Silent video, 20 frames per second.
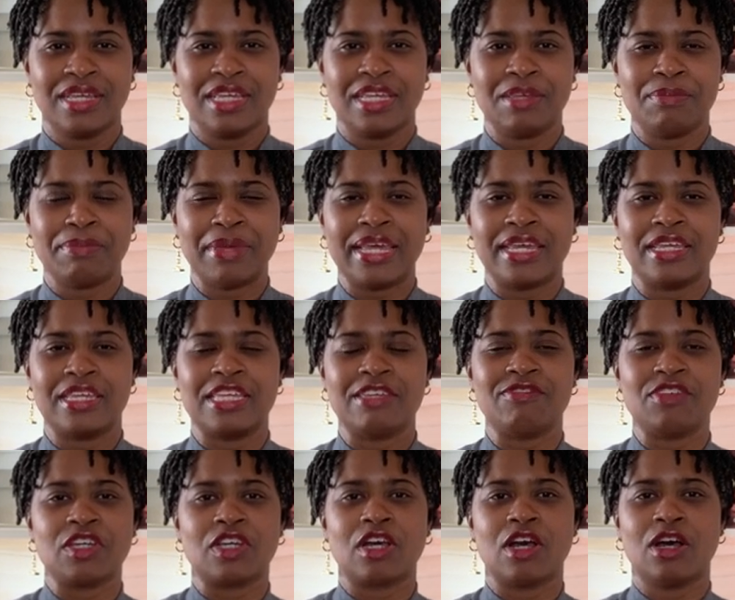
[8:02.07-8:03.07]
It may
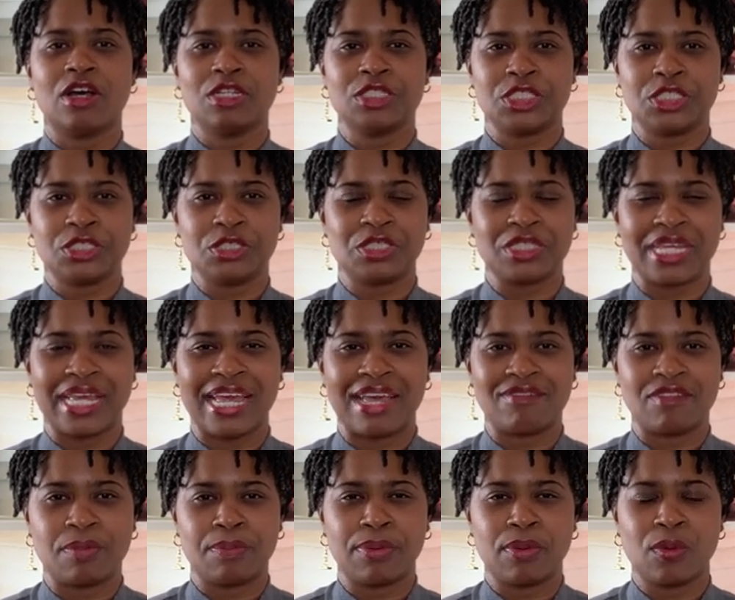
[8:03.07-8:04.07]
even cause you to
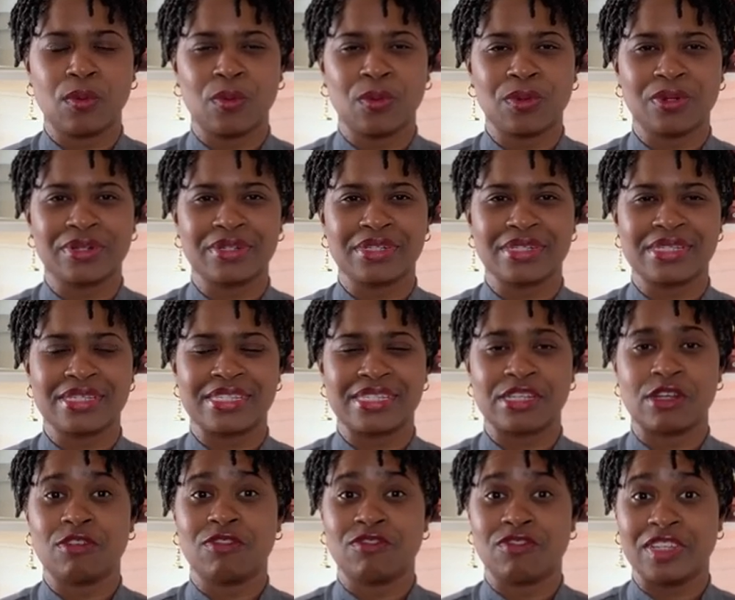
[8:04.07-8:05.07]
have a poor
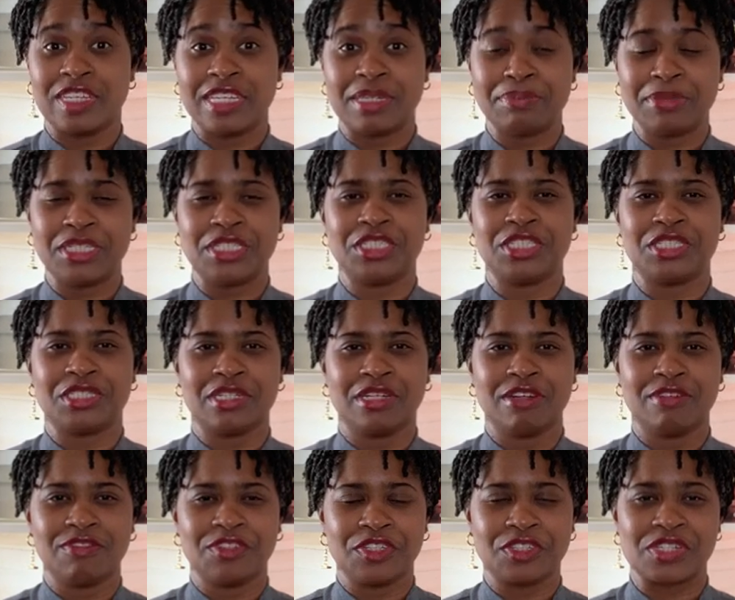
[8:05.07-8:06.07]
self image
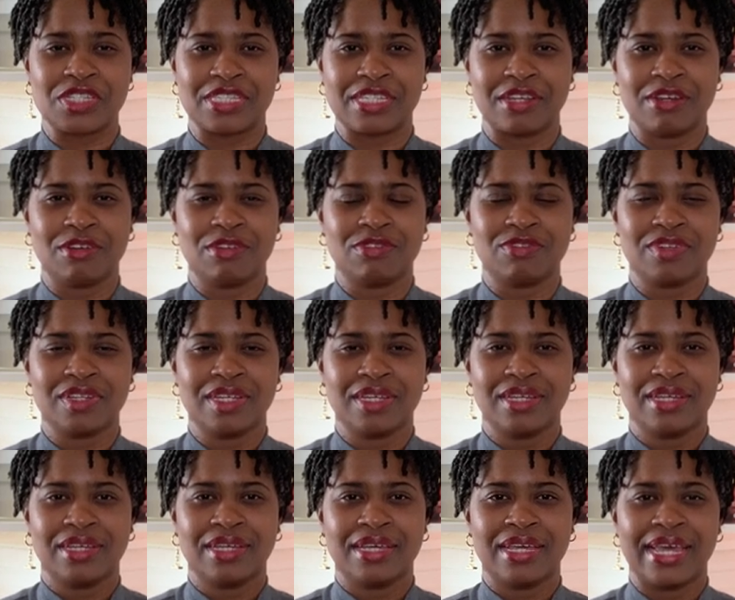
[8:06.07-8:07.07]
of yourself
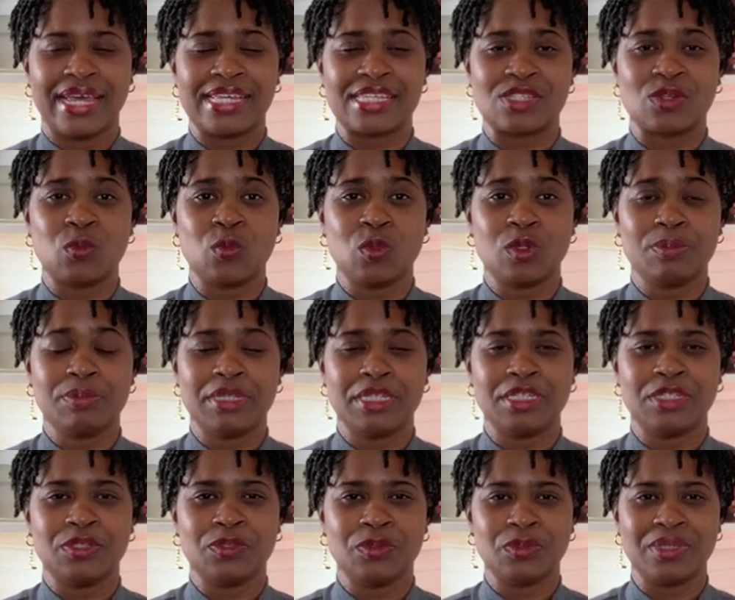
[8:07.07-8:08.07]
as a
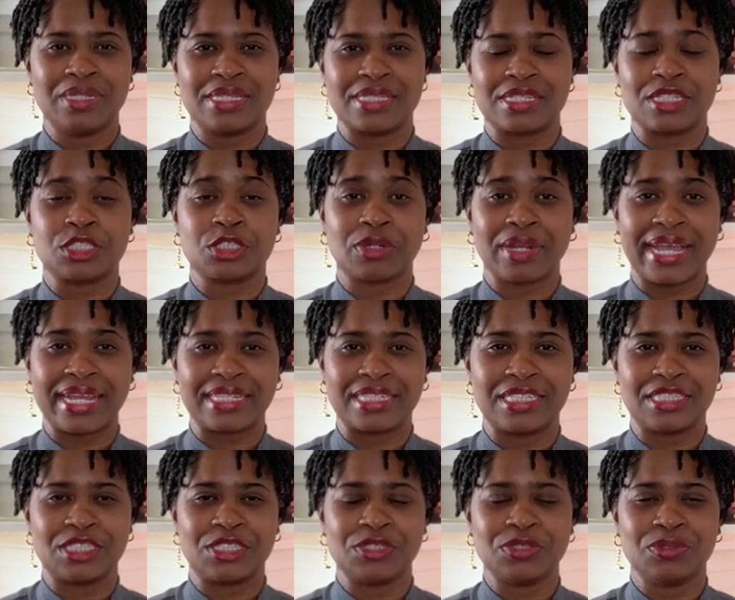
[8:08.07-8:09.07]
woman who is
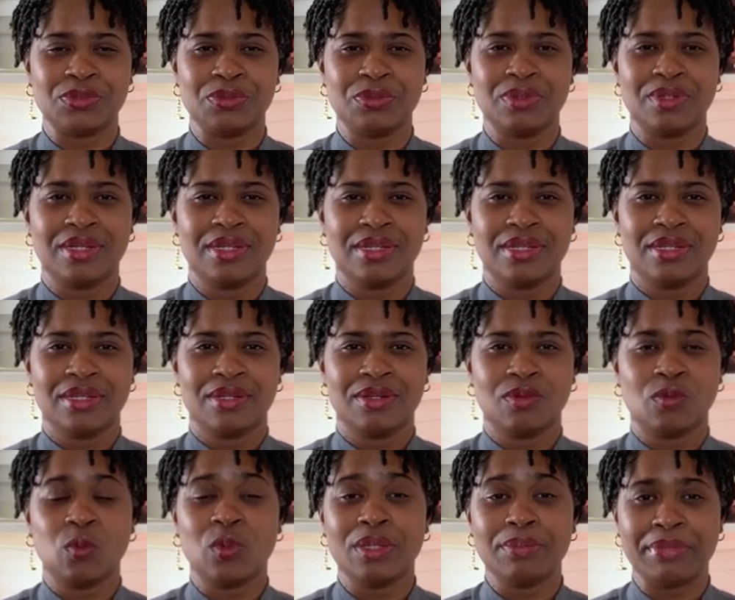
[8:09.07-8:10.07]
attracted to
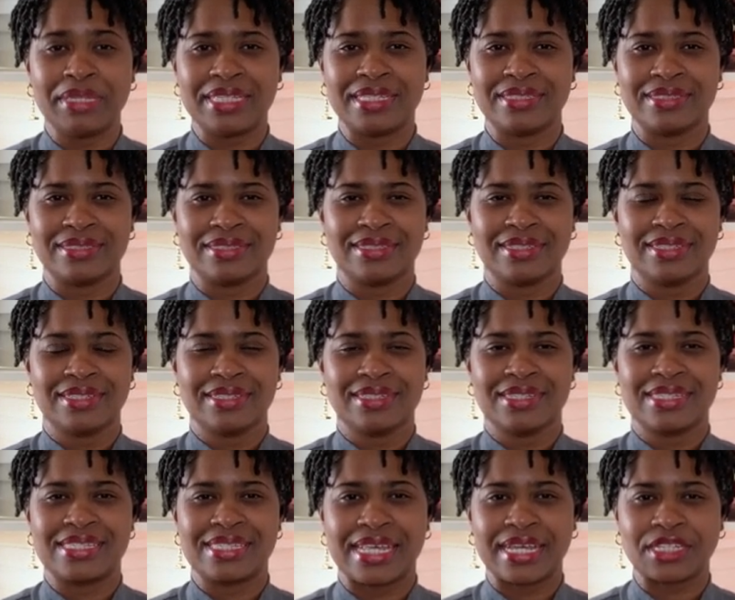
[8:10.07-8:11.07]
women
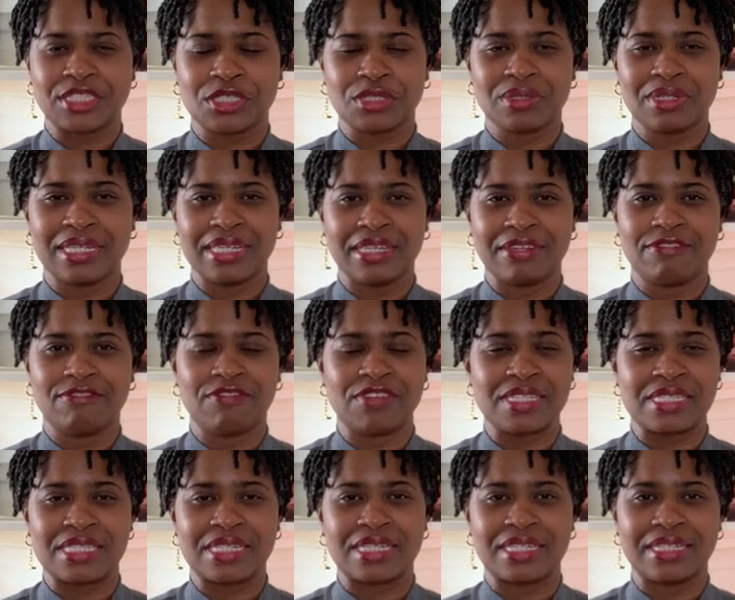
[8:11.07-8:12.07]
sexually,
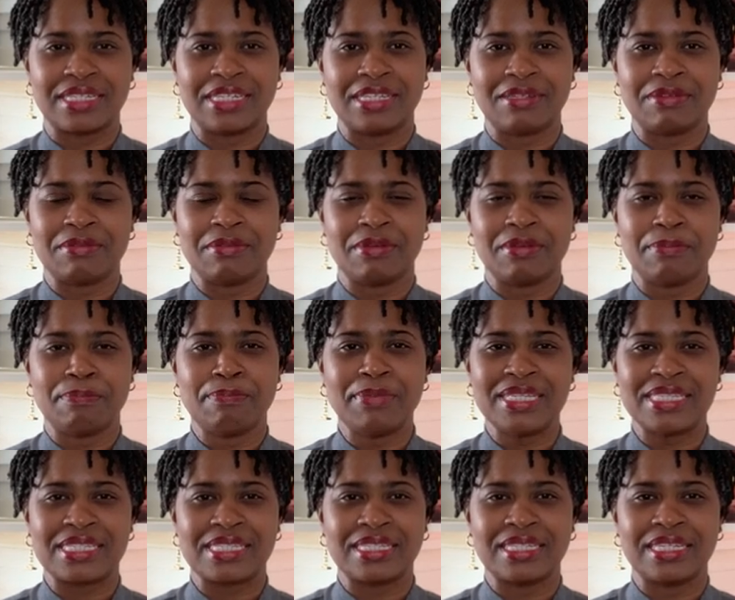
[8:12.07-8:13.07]
physically,
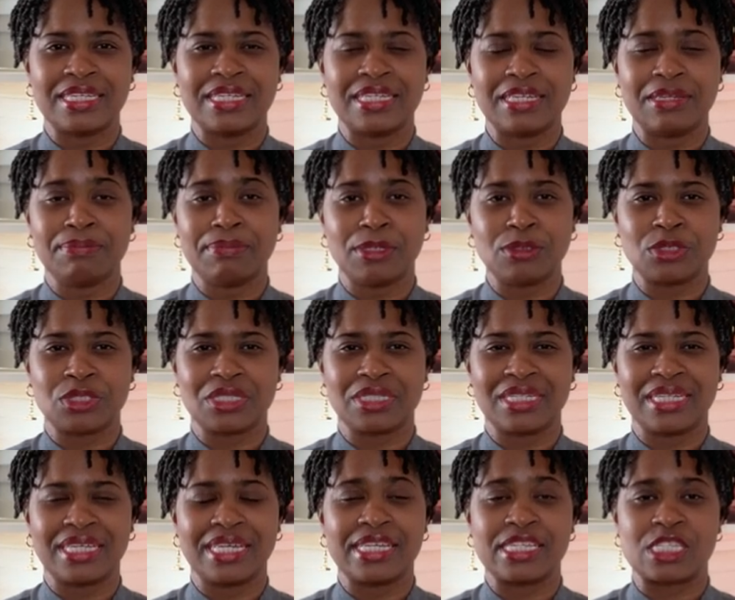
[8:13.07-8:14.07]
mentally,
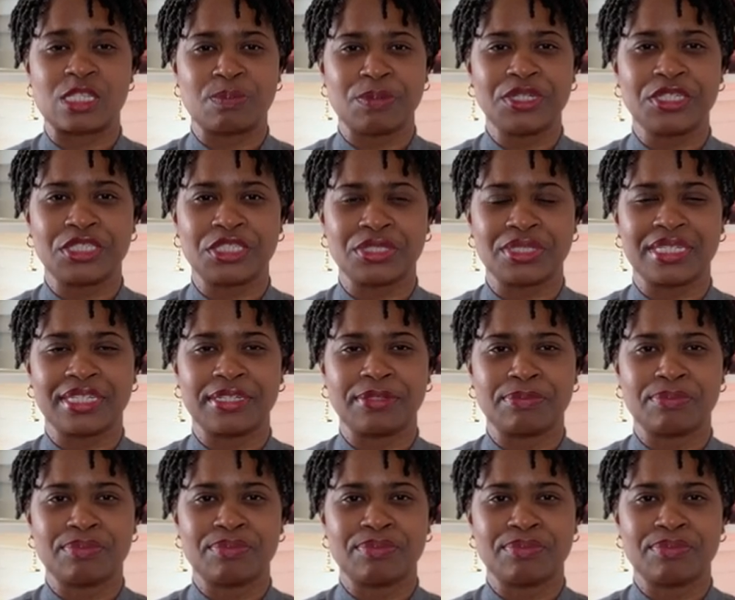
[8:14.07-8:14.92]
emotionally, and spiritually.